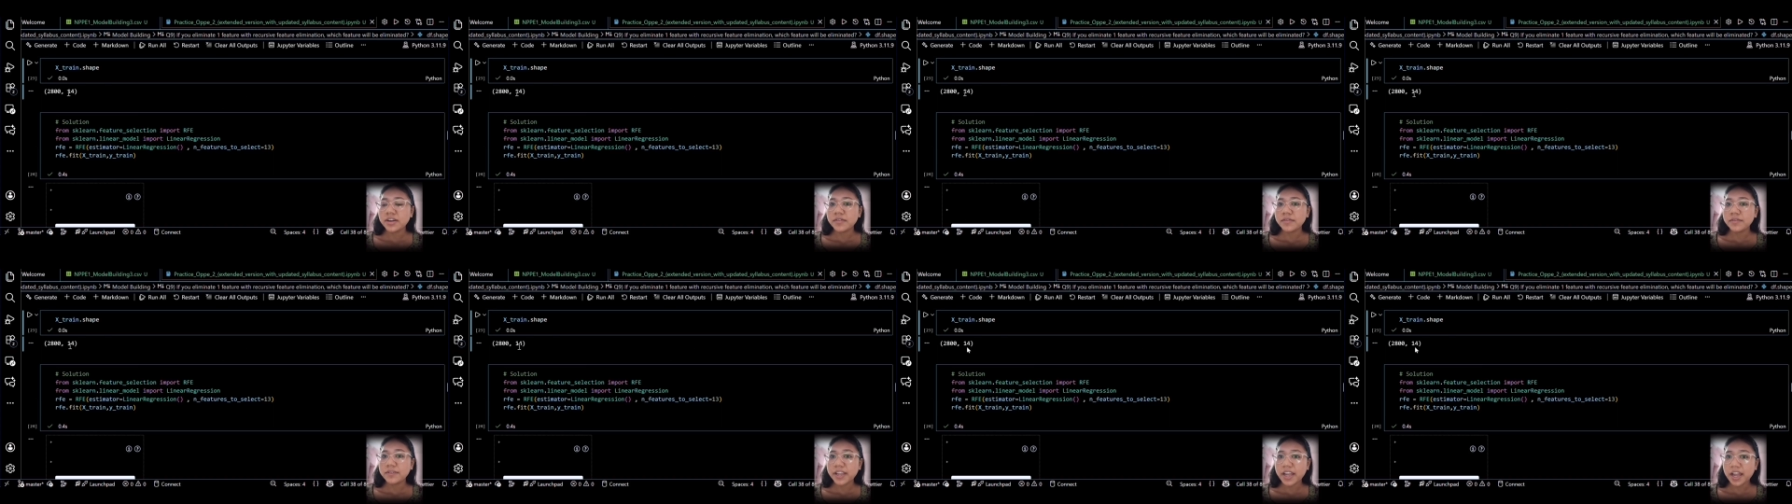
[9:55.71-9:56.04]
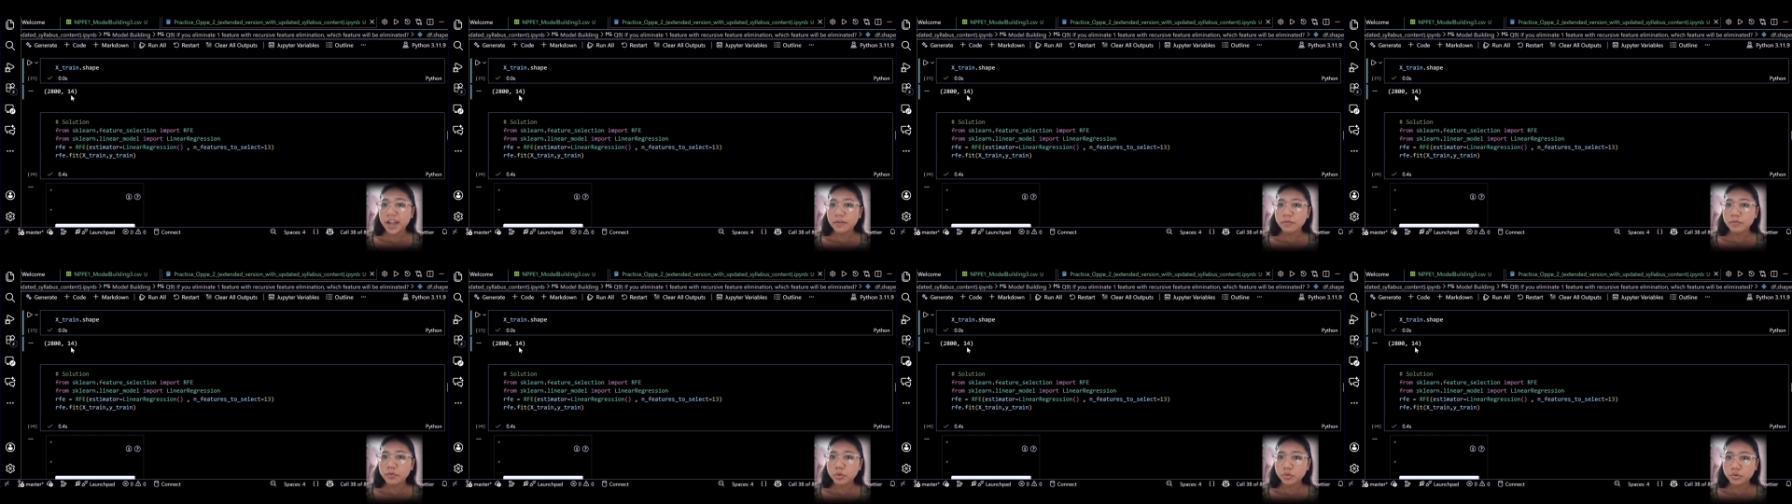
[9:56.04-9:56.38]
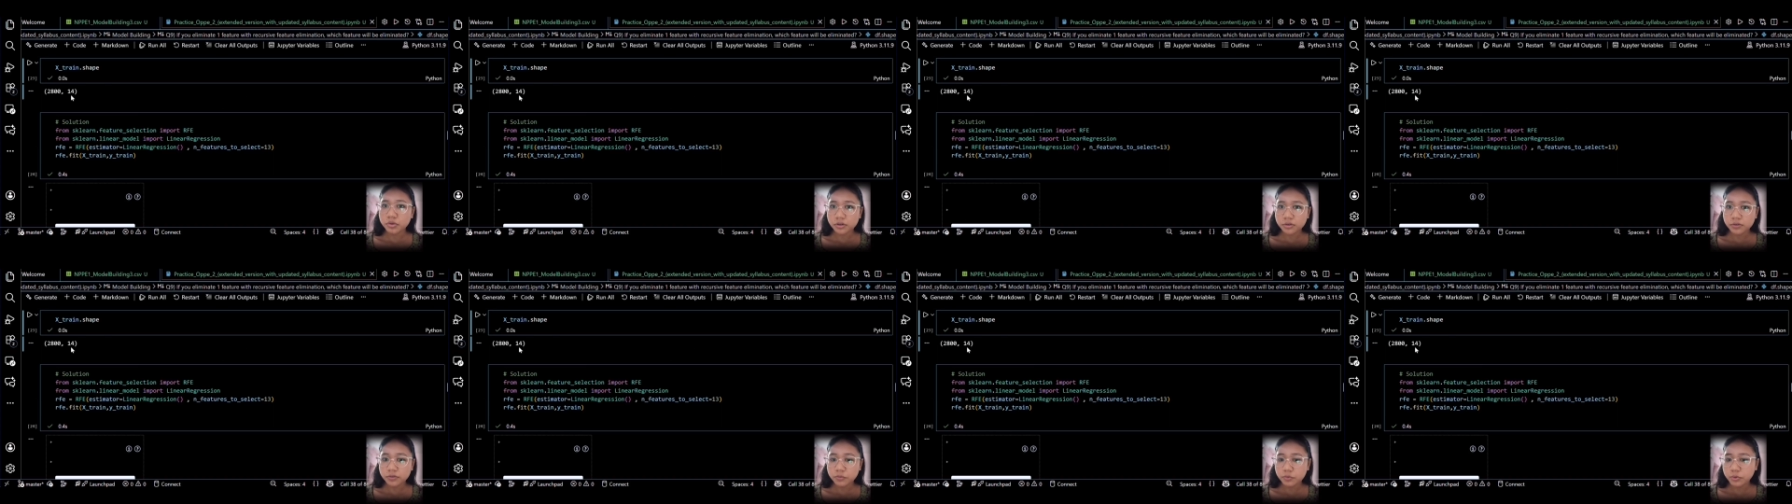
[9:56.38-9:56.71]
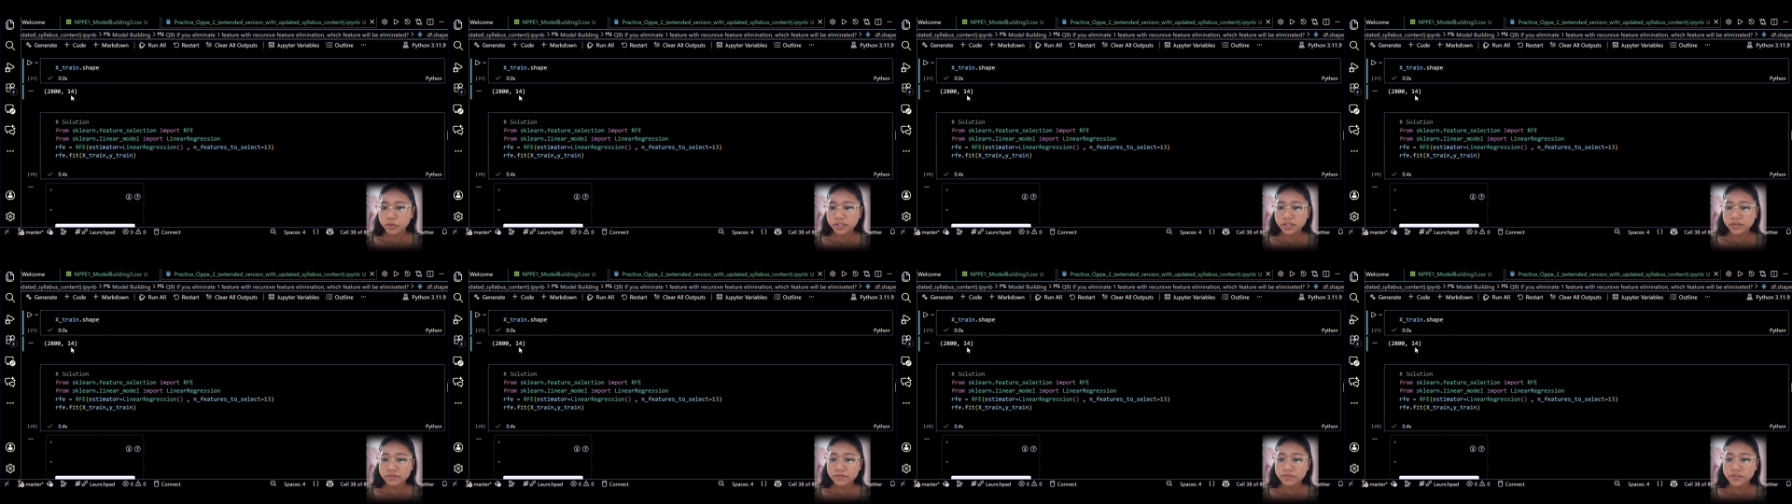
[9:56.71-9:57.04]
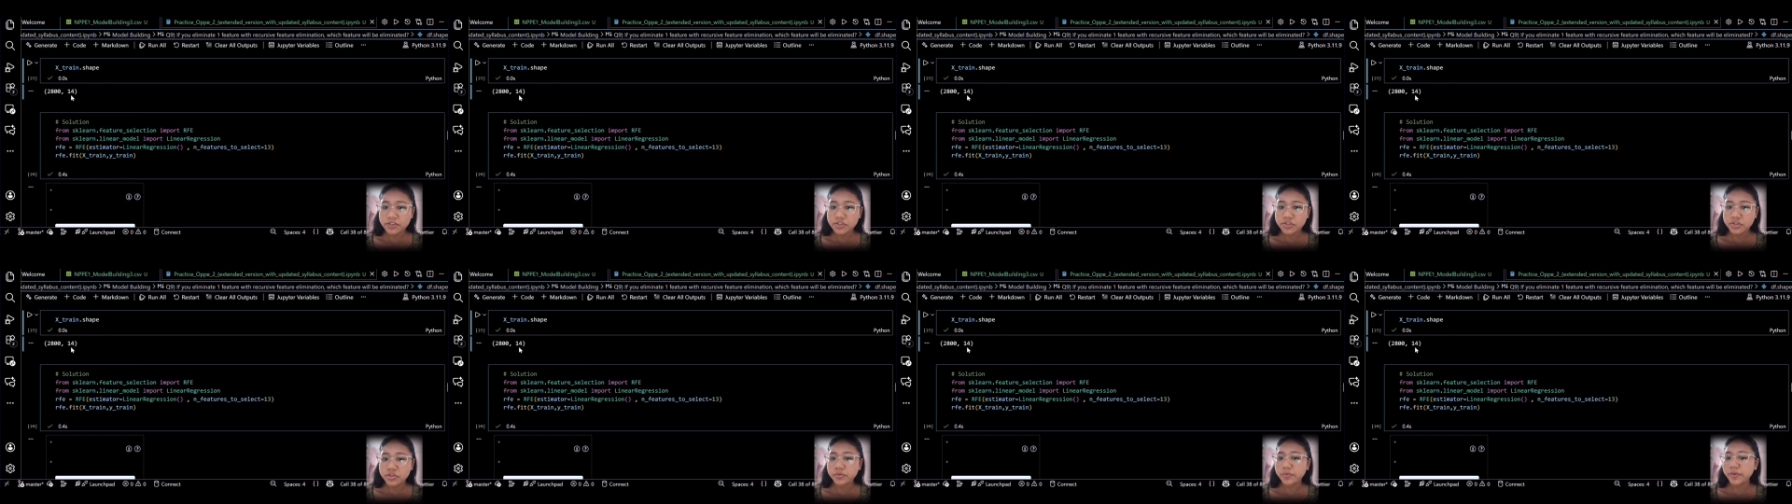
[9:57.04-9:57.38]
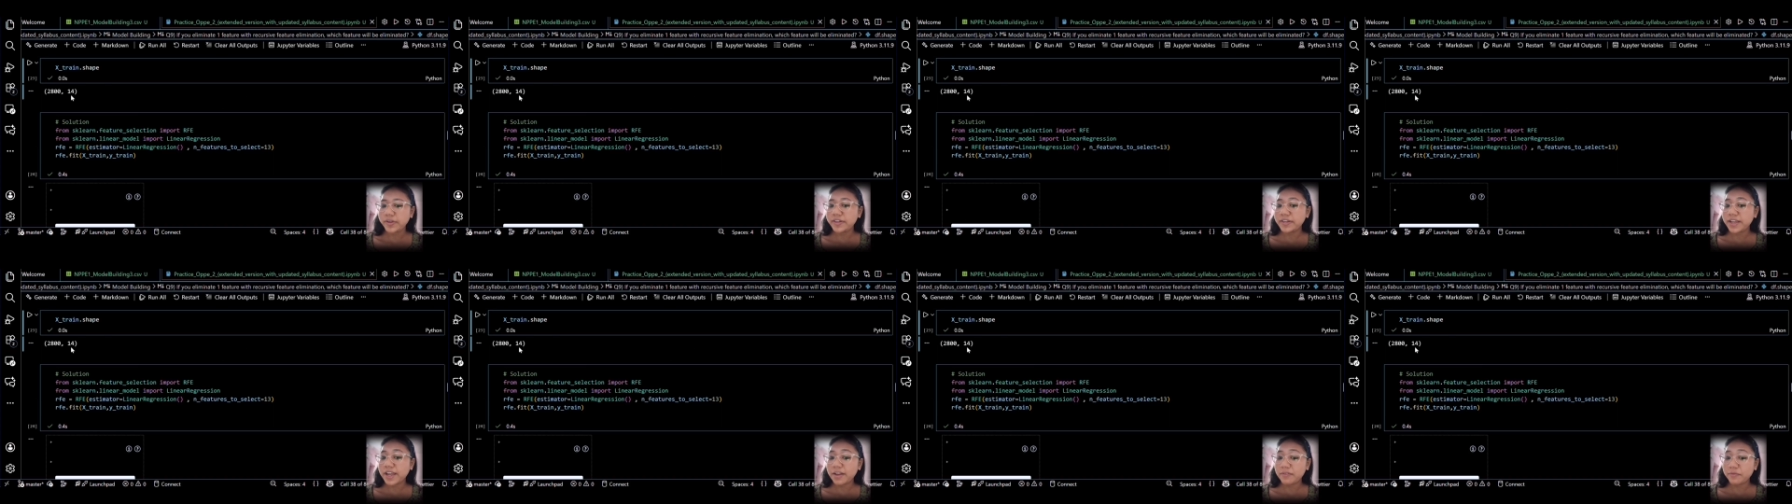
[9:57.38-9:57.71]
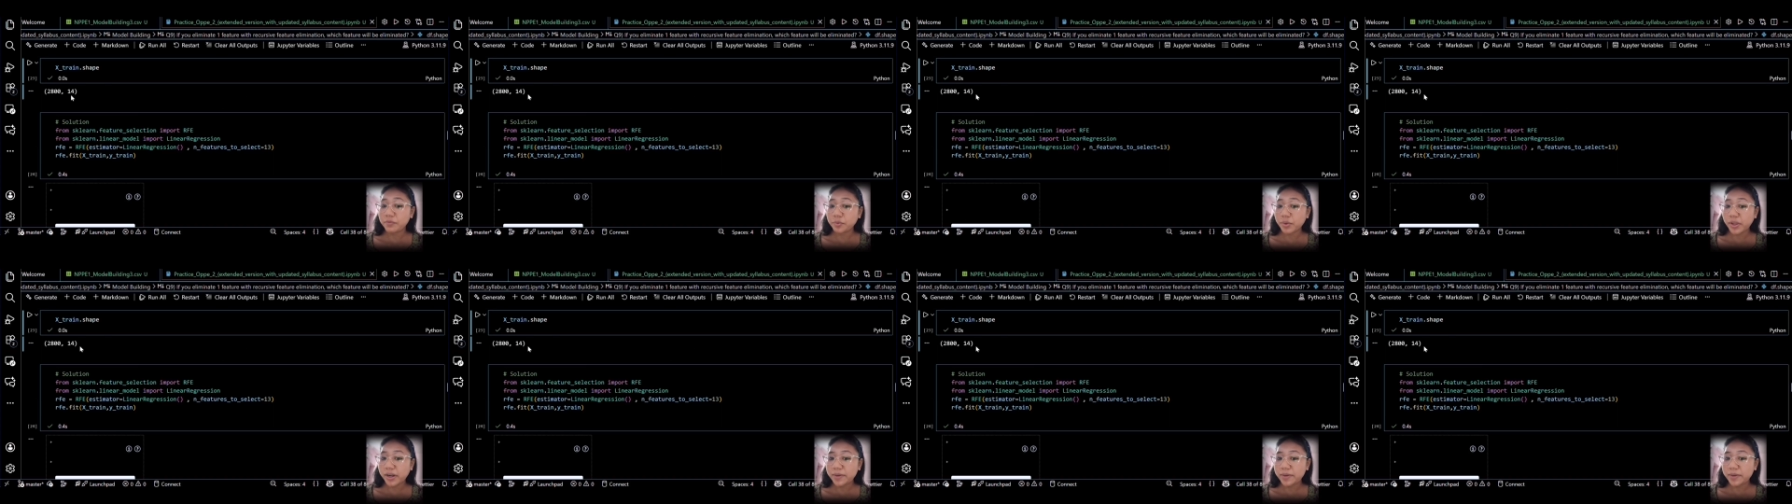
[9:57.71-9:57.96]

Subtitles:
we have total of 14 feature, we have to